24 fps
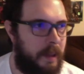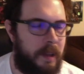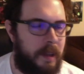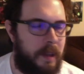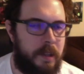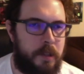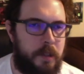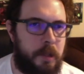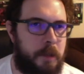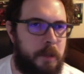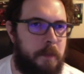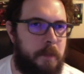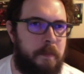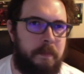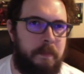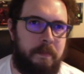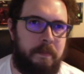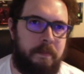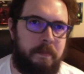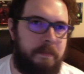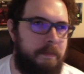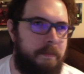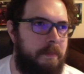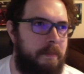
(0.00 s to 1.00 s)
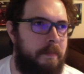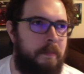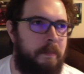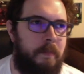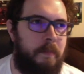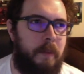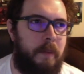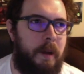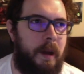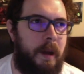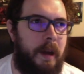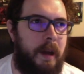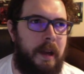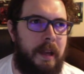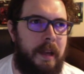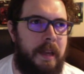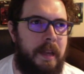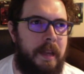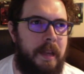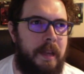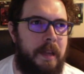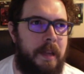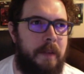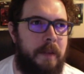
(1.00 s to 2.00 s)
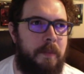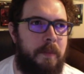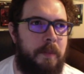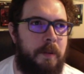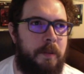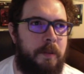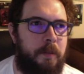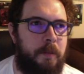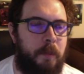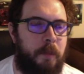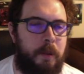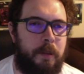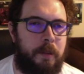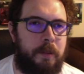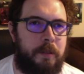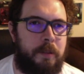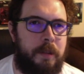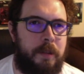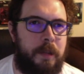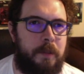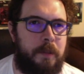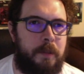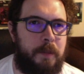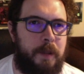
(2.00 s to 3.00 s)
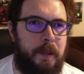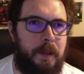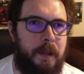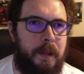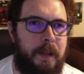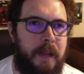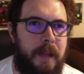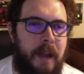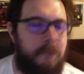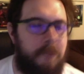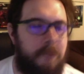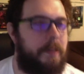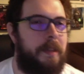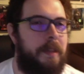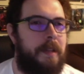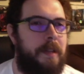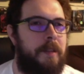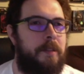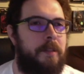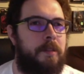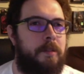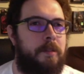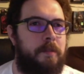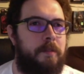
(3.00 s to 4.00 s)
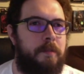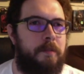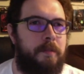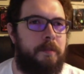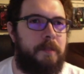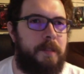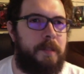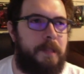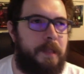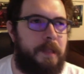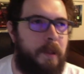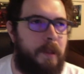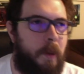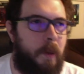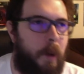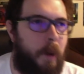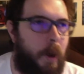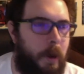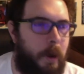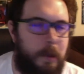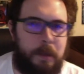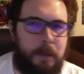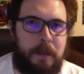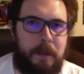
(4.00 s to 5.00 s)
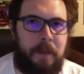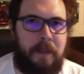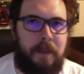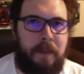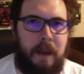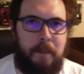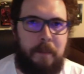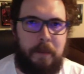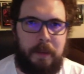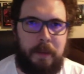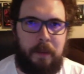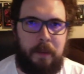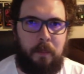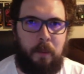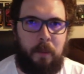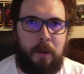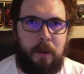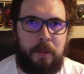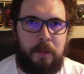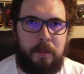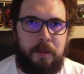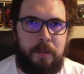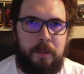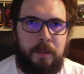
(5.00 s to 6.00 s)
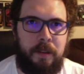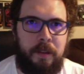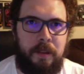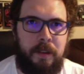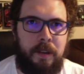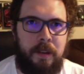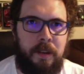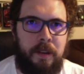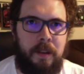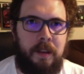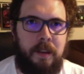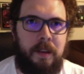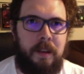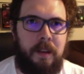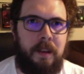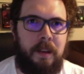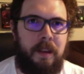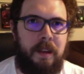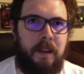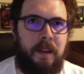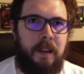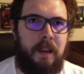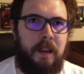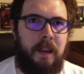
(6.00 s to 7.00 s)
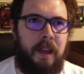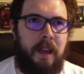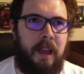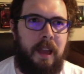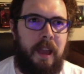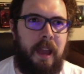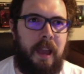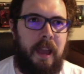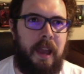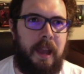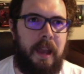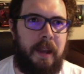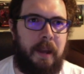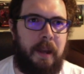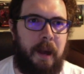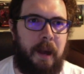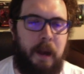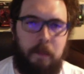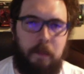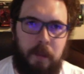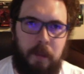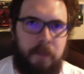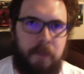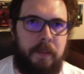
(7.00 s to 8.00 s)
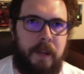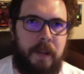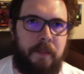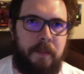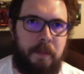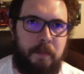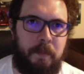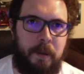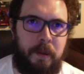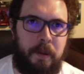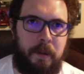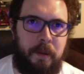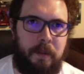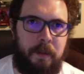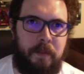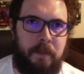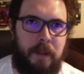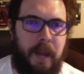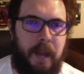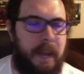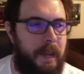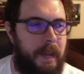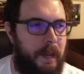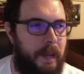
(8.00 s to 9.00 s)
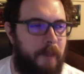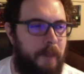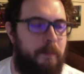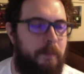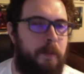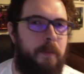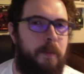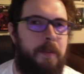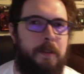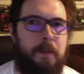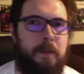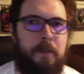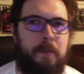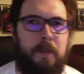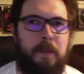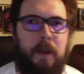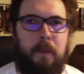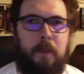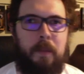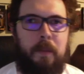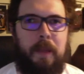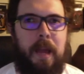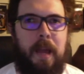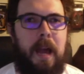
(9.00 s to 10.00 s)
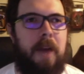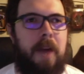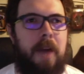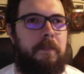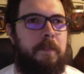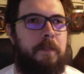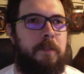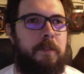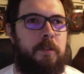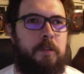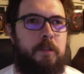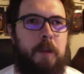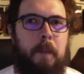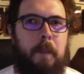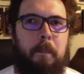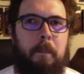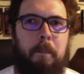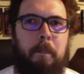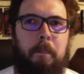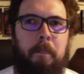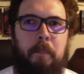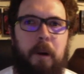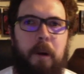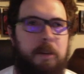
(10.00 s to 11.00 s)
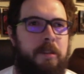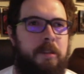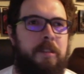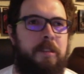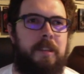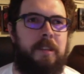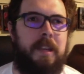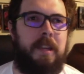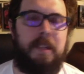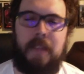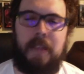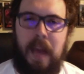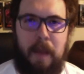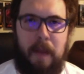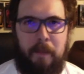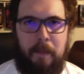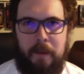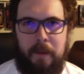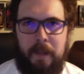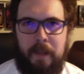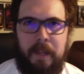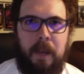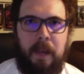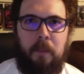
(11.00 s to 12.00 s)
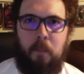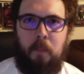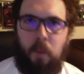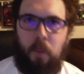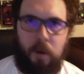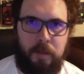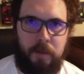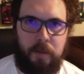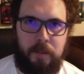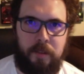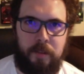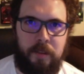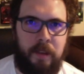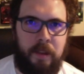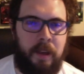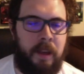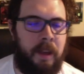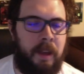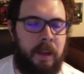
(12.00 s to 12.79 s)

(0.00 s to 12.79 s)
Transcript: Just, it's one of those scenes where you're like, all this stuff happening at once. And I'm loving every minute of it. I love movies that do that, where they have just a bunch of things happening at once.